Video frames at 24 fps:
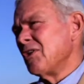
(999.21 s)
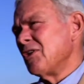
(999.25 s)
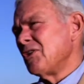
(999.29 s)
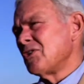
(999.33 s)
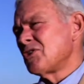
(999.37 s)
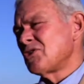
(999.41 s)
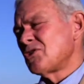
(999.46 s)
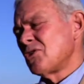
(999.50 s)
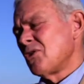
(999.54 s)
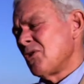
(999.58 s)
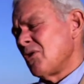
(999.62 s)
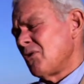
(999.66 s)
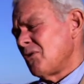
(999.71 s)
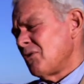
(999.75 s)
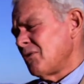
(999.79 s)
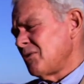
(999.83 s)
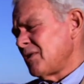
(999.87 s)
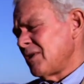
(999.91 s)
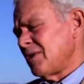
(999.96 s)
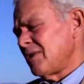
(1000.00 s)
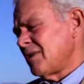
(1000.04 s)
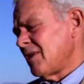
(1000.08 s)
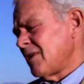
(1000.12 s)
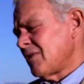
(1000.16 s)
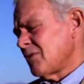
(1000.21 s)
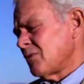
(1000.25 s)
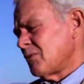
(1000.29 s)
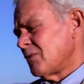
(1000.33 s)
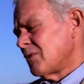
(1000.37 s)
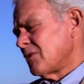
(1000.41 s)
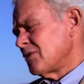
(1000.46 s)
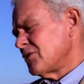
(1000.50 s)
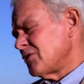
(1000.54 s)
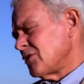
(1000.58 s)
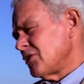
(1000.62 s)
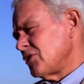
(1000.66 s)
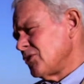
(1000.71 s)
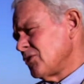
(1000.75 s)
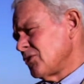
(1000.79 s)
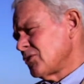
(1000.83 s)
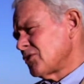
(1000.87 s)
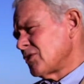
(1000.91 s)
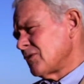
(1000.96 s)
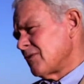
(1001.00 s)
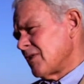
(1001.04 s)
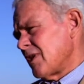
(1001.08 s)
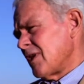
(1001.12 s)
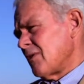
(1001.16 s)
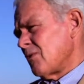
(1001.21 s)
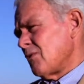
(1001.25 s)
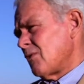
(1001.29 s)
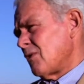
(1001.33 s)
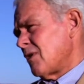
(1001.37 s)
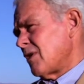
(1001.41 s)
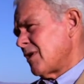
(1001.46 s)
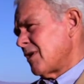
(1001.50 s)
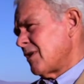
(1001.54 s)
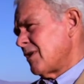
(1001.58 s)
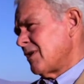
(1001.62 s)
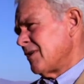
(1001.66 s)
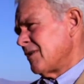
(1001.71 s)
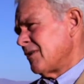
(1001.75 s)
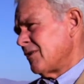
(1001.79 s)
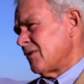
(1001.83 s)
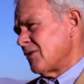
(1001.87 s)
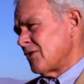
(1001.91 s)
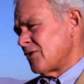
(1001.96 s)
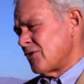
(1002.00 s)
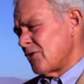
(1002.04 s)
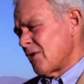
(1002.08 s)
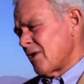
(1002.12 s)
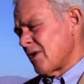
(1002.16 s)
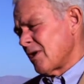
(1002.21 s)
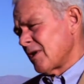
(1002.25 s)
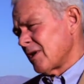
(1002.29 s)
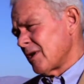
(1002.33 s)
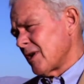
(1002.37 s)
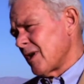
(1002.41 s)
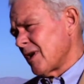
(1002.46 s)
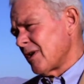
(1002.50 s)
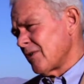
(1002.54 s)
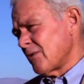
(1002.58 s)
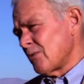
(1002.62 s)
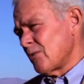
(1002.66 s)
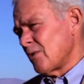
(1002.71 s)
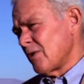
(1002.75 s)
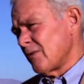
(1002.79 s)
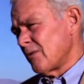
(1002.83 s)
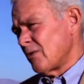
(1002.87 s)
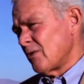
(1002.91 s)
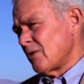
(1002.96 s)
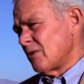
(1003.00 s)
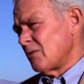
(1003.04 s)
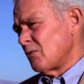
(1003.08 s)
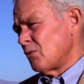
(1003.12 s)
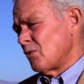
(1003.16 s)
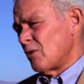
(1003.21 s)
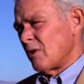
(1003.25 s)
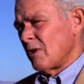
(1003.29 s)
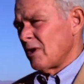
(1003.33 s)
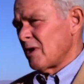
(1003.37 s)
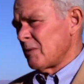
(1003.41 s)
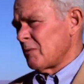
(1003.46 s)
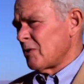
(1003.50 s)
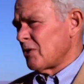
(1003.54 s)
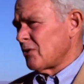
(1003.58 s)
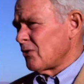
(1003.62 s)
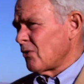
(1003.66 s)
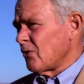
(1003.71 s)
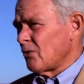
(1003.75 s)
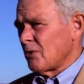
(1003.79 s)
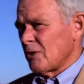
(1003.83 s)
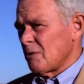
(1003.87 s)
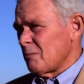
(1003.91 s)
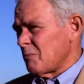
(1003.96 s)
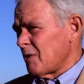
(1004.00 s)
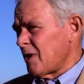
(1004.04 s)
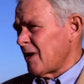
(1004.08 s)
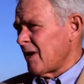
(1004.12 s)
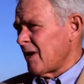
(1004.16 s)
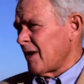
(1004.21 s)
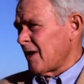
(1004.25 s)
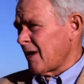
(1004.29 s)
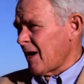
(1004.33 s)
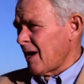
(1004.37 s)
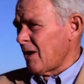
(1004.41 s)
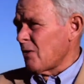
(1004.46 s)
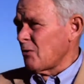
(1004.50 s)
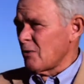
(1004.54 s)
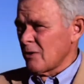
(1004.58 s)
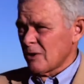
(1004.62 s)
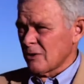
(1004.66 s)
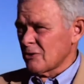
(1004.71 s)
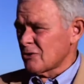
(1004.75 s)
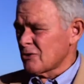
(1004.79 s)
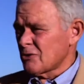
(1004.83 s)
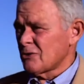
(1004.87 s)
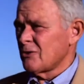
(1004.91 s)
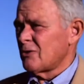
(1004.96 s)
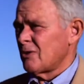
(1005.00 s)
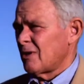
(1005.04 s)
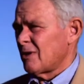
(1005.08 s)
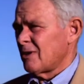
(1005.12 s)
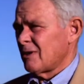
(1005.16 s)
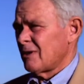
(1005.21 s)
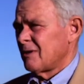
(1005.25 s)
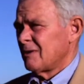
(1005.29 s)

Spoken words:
So, in other words, the use of that water, or drawing it out of the river, we're limited only by how we can store it.